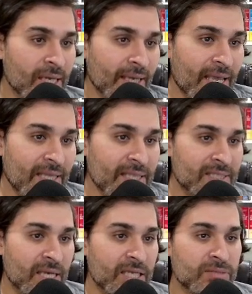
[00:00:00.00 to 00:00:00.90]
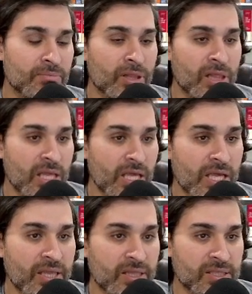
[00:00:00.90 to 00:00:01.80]
get an insight into monthly
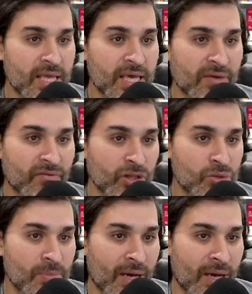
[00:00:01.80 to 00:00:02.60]
ETH staking volume